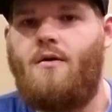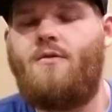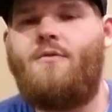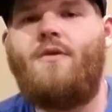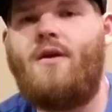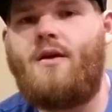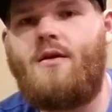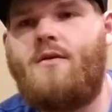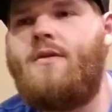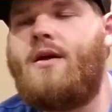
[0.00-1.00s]
The
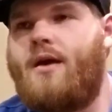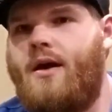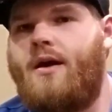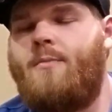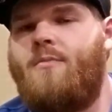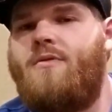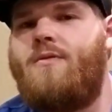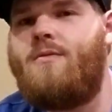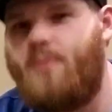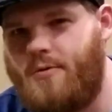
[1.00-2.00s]
thing that I am
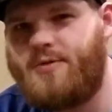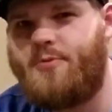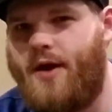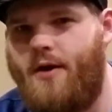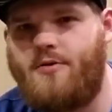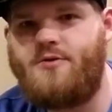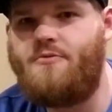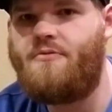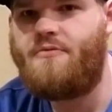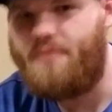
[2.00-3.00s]
most proud
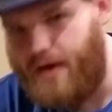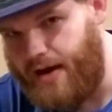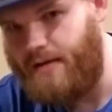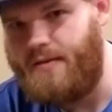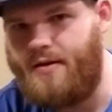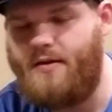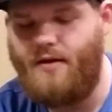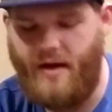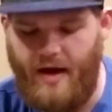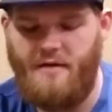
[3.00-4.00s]
to finally
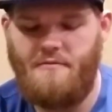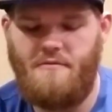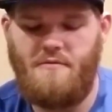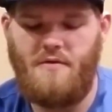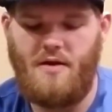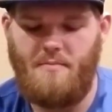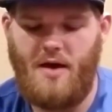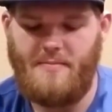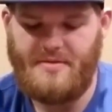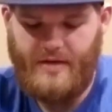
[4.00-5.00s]
have in
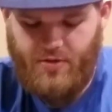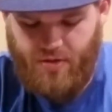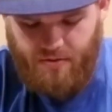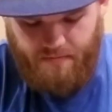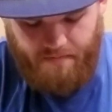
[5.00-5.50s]
my possession.